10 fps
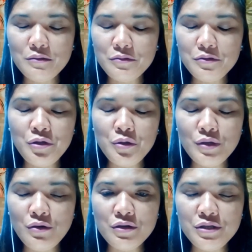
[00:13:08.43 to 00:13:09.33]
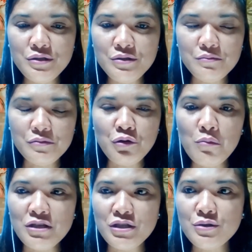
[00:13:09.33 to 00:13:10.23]
You were not in so
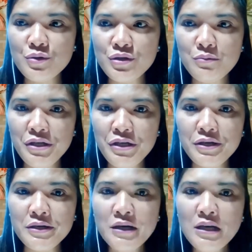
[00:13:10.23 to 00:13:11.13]
much in social media.